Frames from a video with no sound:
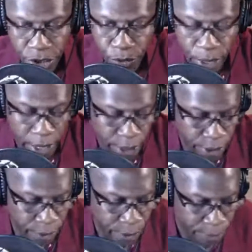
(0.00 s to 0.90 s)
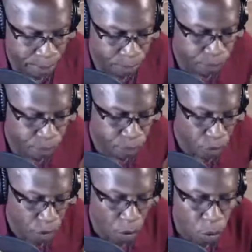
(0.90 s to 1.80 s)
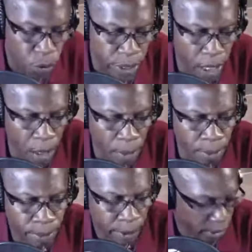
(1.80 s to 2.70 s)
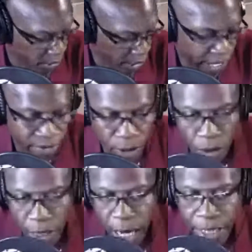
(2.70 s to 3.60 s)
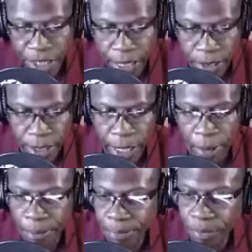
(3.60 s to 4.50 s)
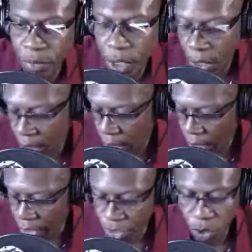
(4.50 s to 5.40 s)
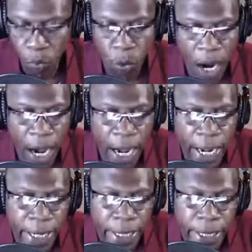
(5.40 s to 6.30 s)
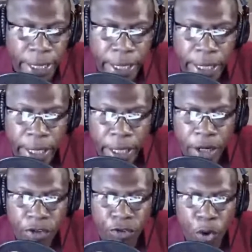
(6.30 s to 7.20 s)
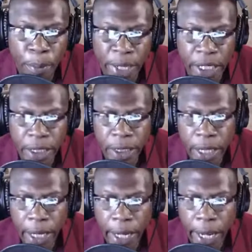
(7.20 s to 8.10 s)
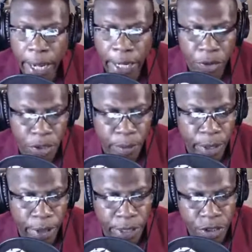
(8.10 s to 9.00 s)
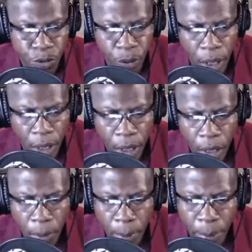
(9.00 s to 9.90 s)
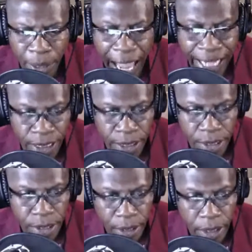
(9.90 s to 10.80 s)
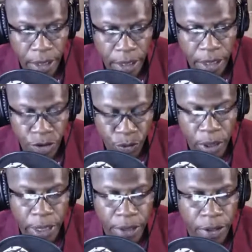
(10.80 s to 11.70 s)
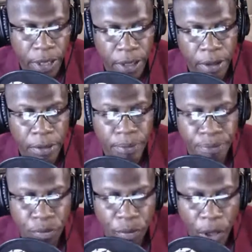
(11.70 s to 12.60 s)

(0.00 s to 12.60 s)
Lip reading: I just read here, we have a little context now into why, for many ADOS Americans, blackness is really a thing.